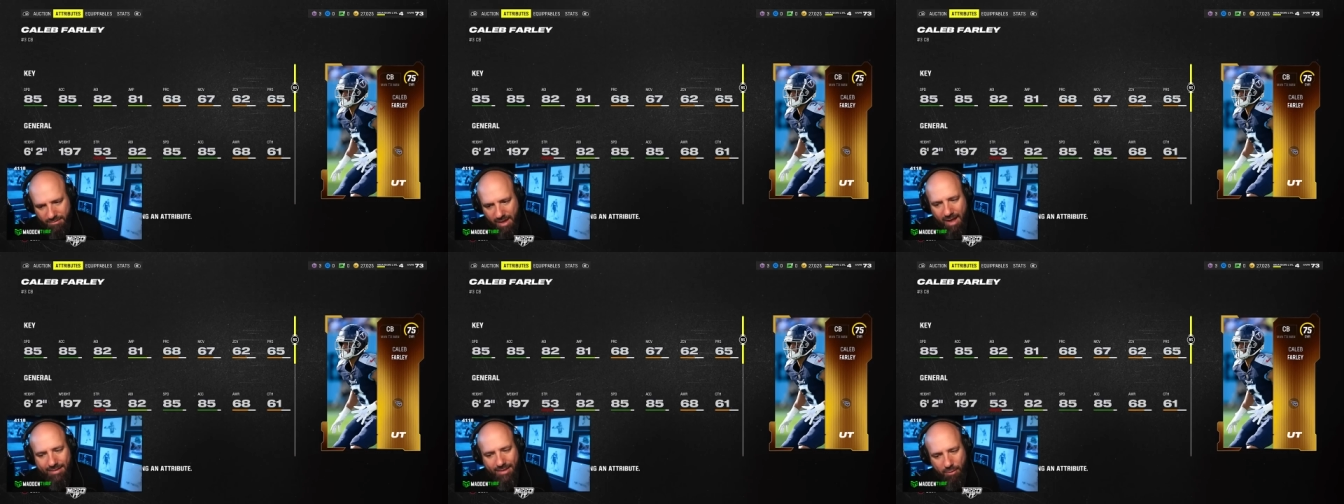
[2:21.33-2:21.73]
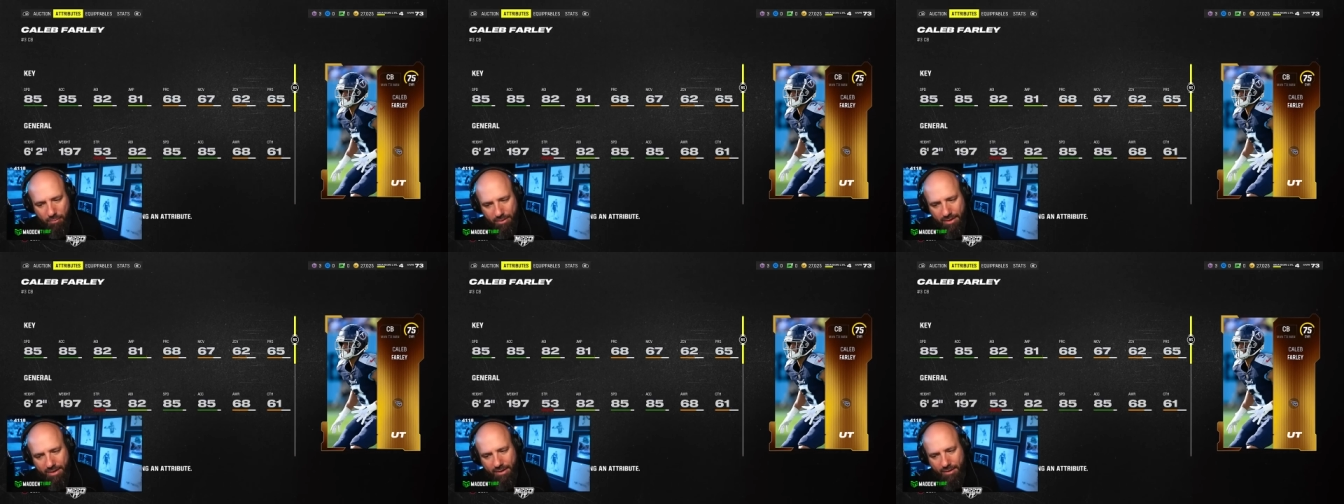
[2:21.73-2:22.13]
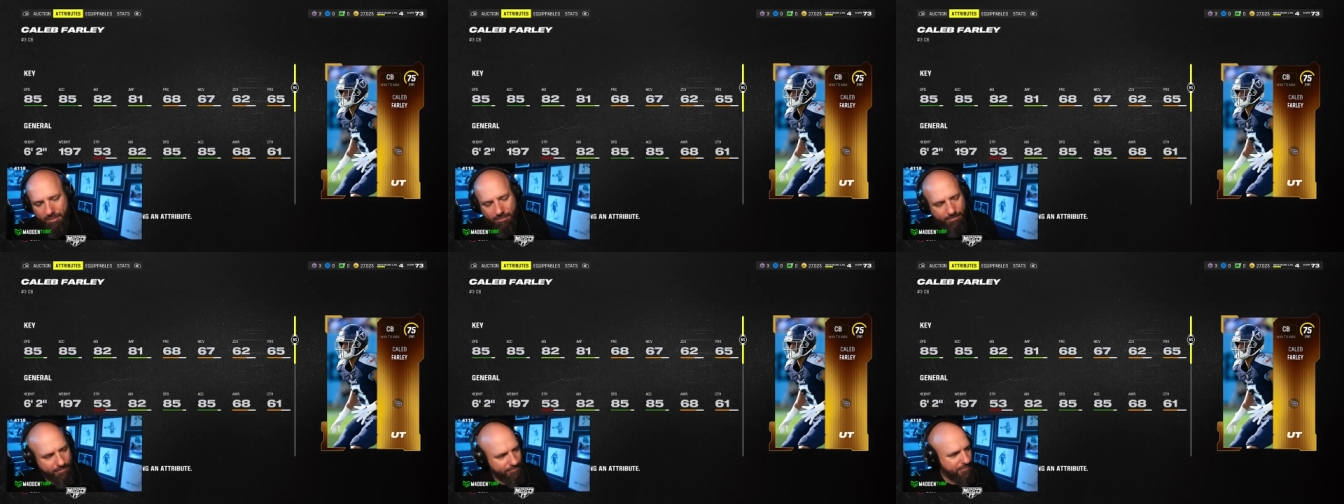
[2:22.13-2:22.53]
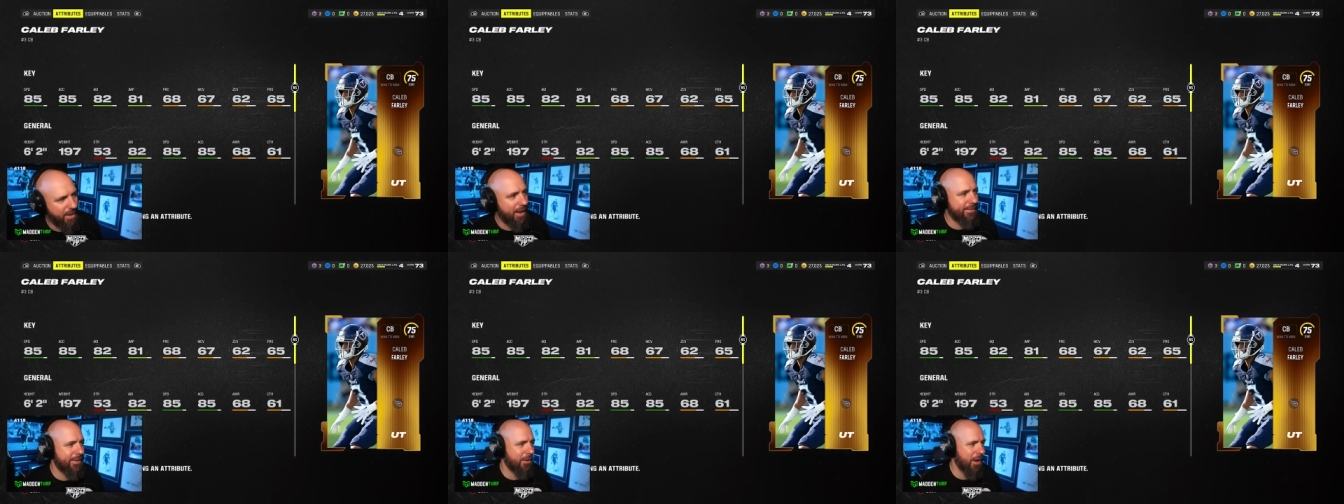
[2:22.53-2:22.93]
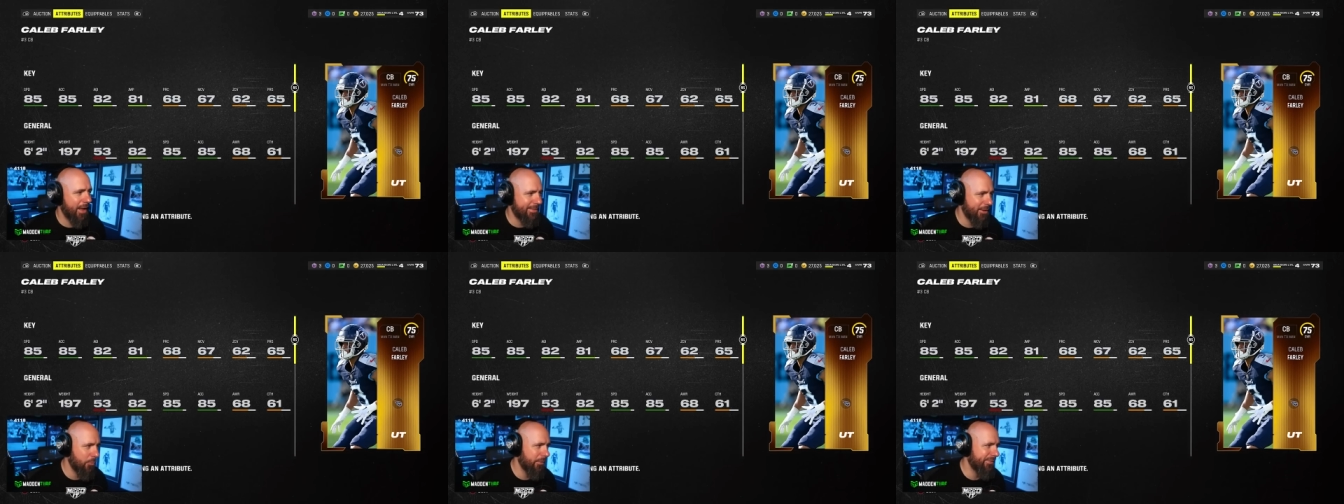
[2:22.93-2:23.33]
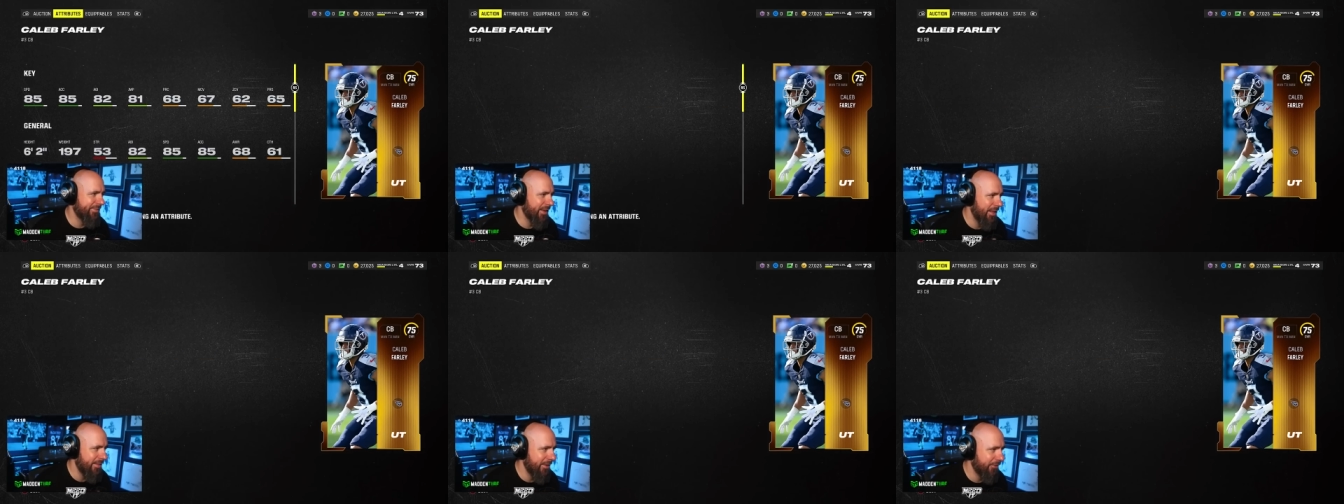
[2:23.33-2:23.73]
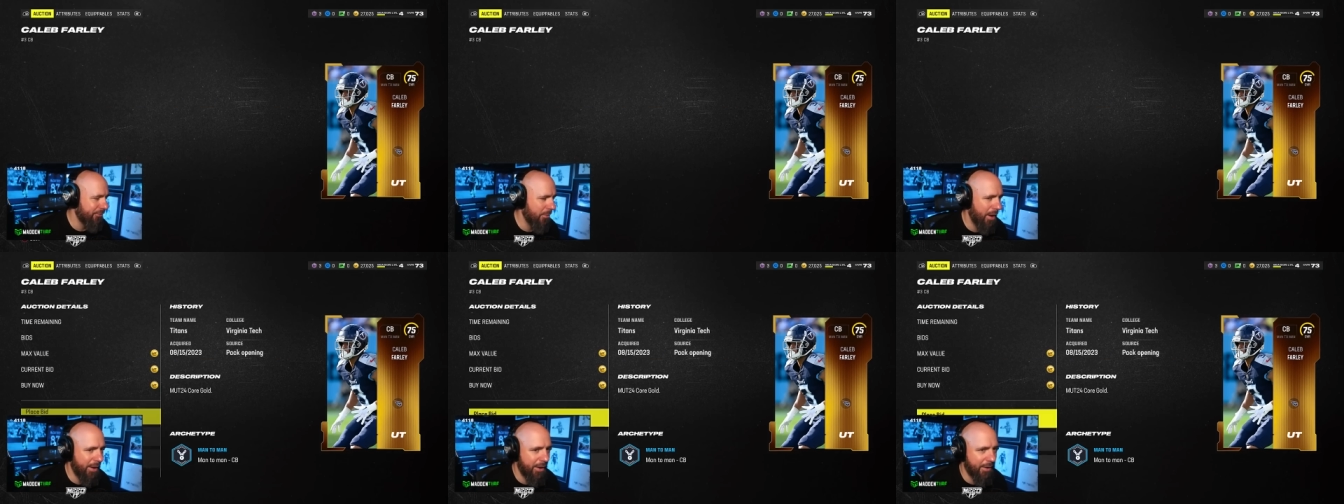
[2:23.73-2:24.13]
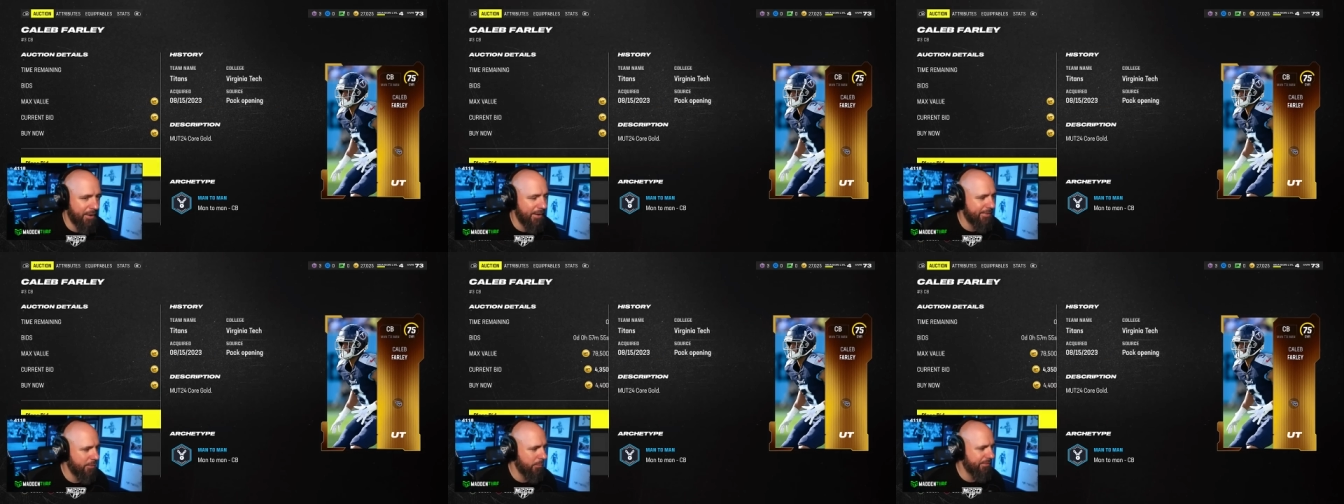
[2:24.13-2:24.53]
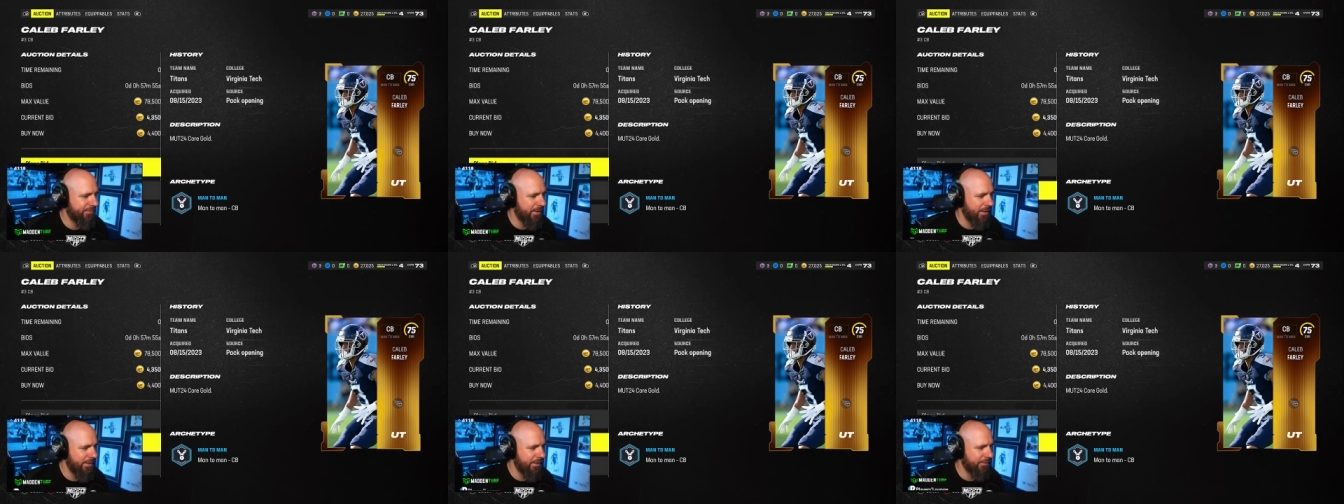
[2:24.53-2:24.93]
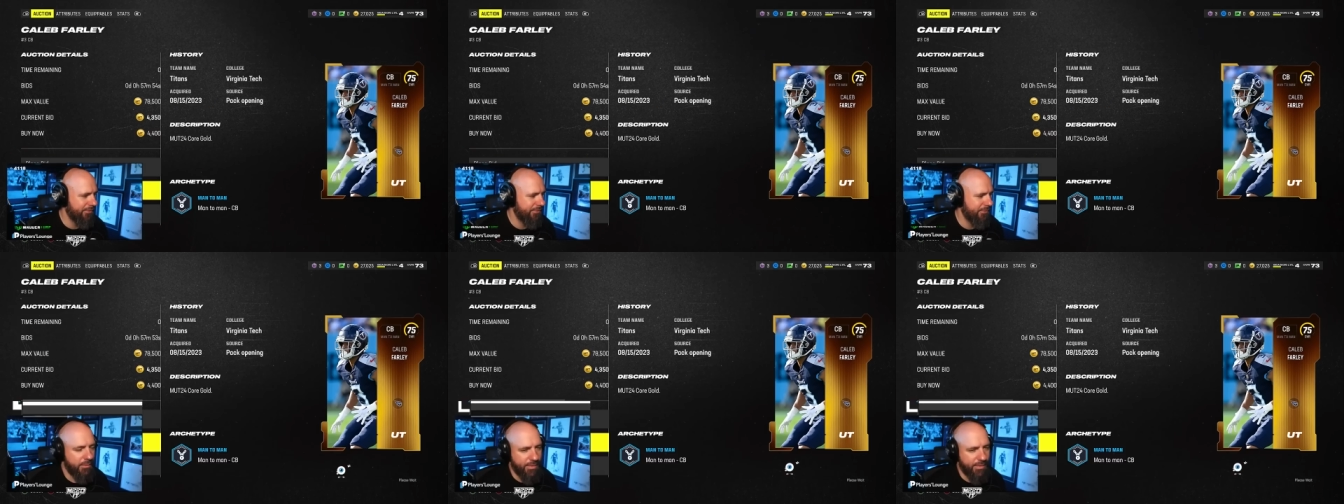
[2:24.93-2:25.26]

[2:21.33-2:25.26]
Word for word: I think we need him. I think I think we send this right here. I think we send this.